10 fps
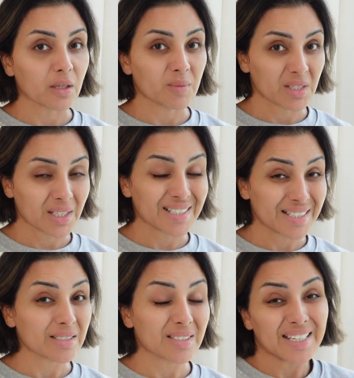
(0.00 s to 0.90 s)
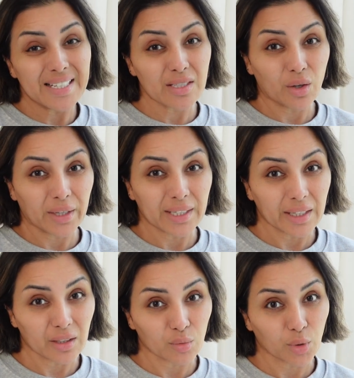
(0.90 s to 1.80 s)
I'm skin
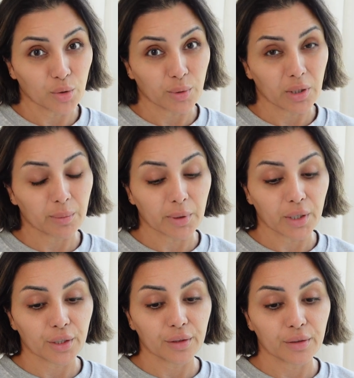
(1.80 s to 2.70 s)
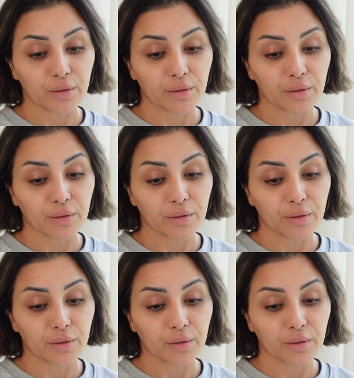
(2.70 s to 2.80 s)
cycling at the moment, but